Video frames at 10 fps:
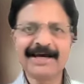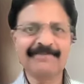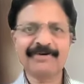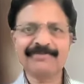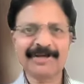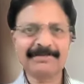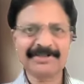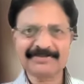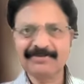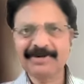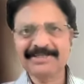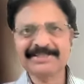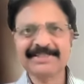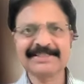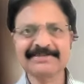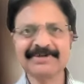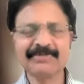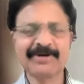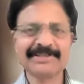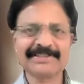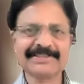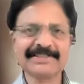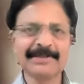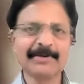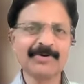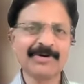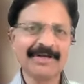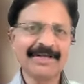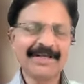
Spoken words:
yeah, alpha fibers. We were discussing when we were discussing about